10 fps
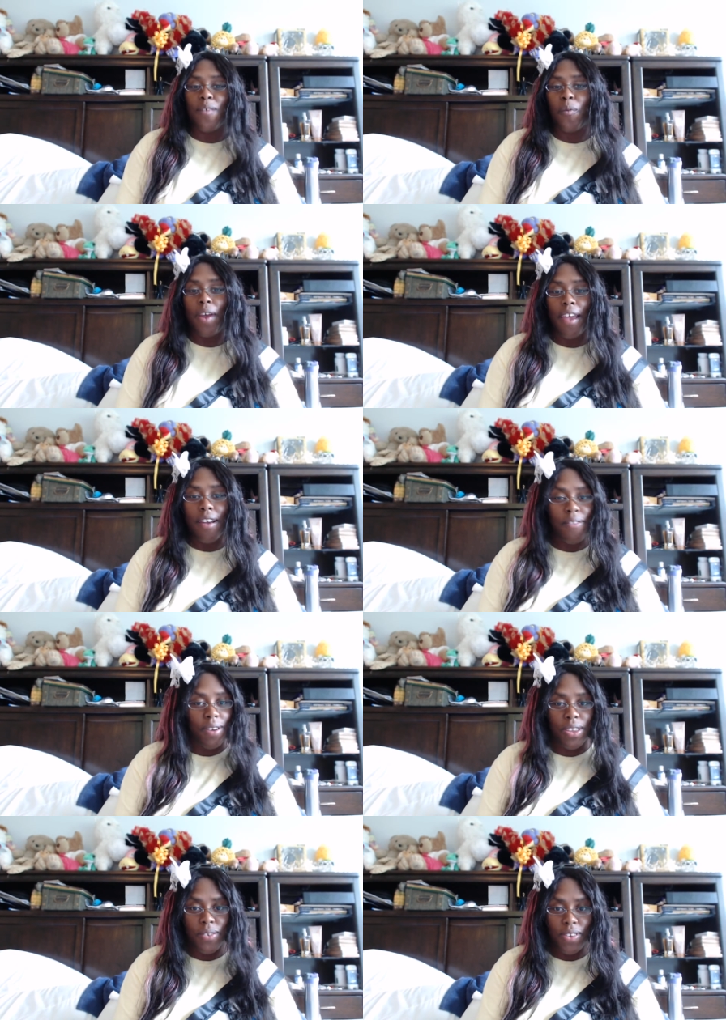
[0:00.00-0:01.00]
and whatever
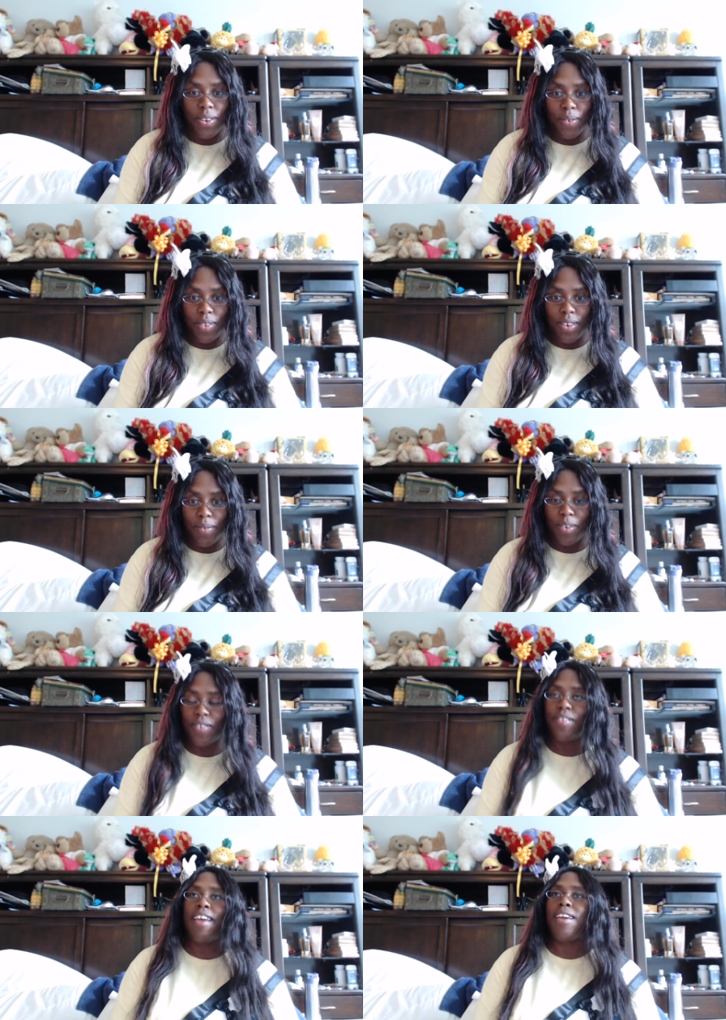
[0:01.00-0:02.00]
you choose to do with
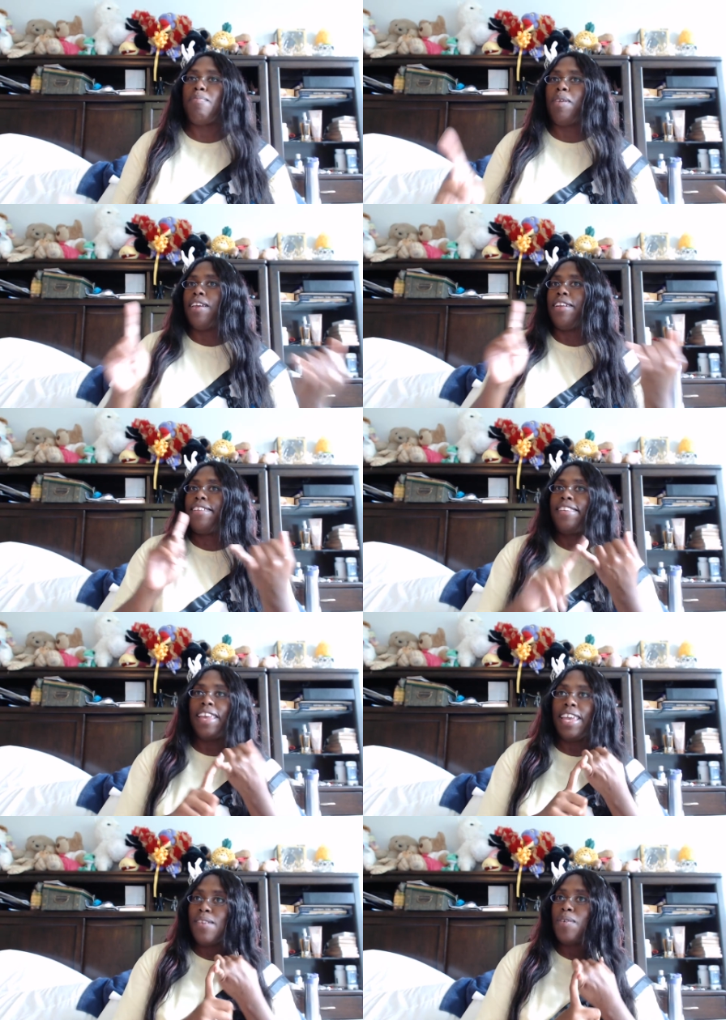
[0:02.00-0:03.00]
your day, be it
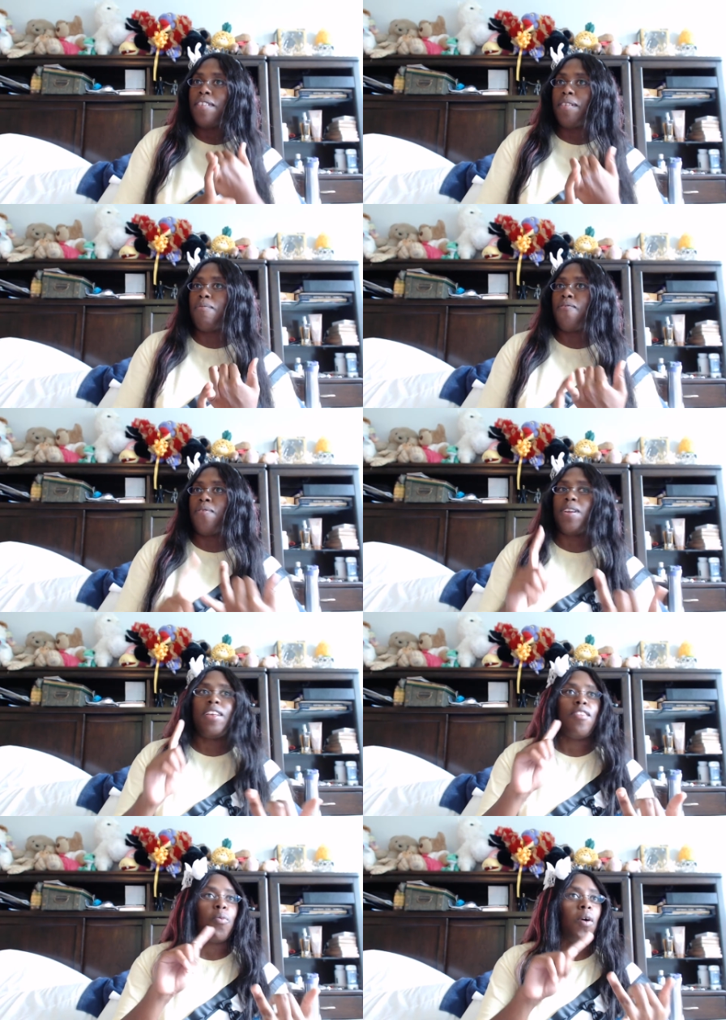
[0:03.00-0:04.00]
tea with some friends,